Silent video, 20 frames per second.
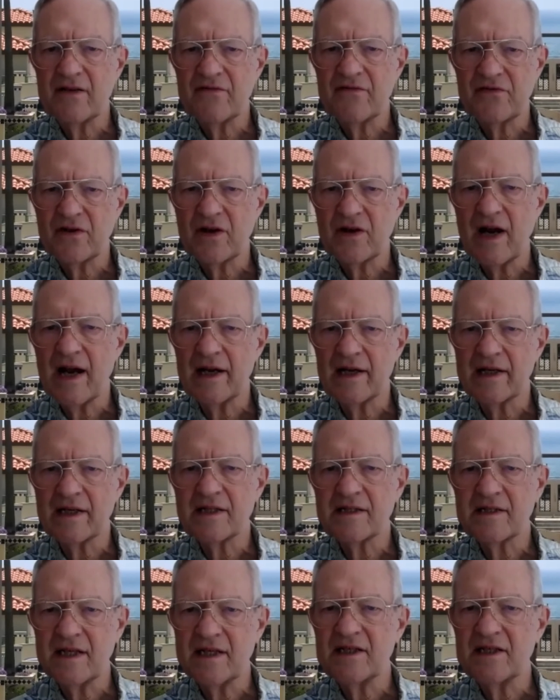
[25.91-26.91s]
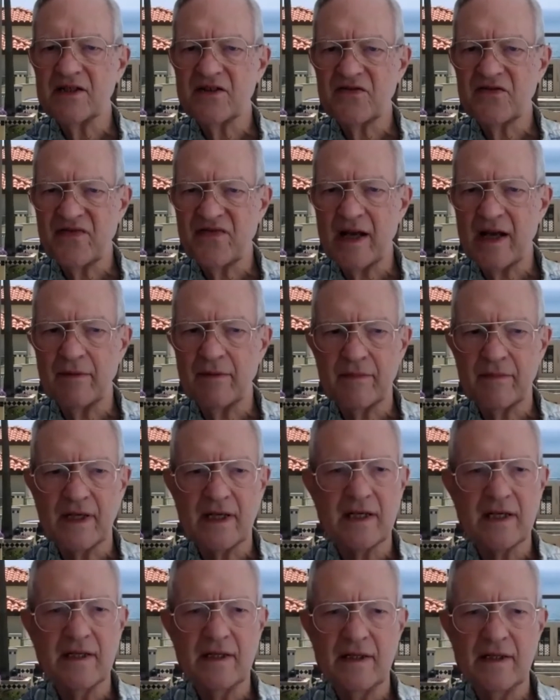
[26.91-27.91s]
for Alex and his
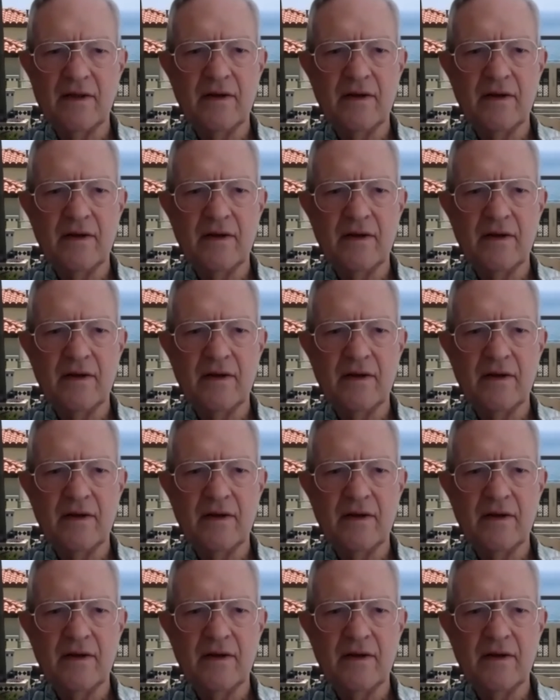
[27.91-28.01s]
family